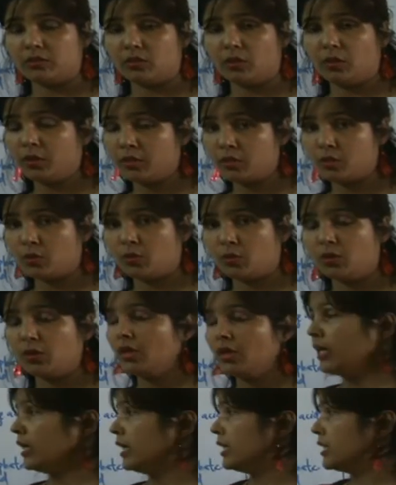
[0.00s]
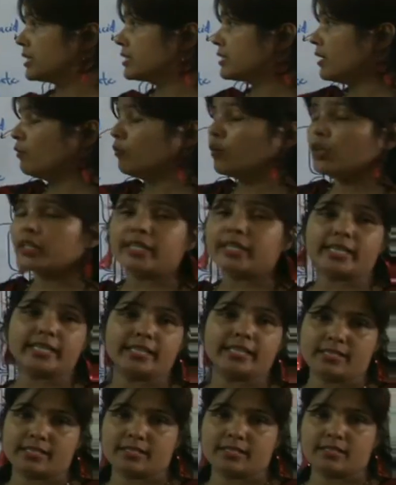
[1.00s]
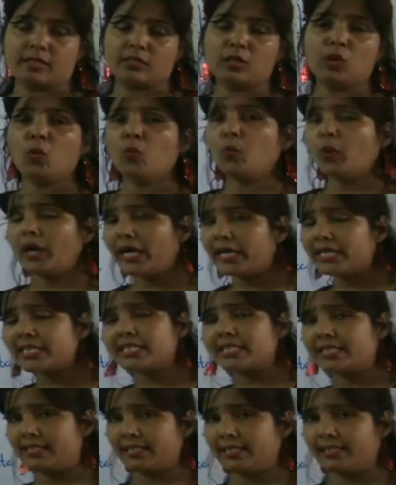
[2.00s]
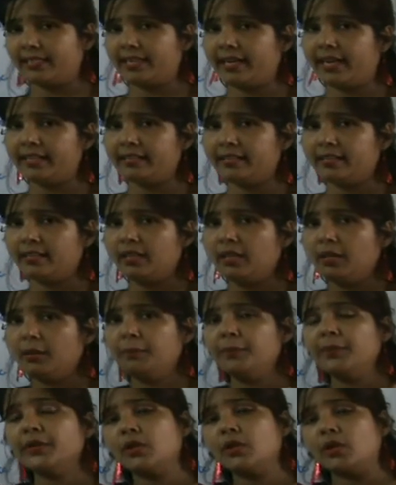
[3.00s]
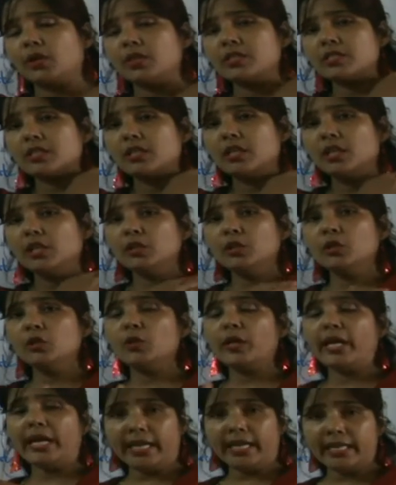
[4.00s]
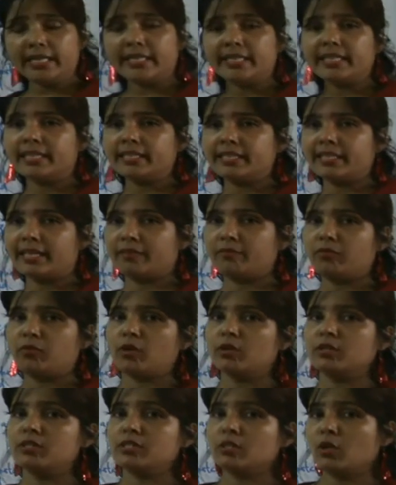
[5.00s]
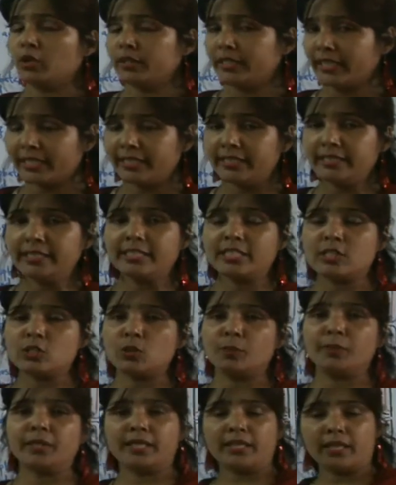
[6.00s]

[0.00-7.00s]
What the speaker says: also is somewhat like this. Now, why is it like that? Because anything that wants or that needs to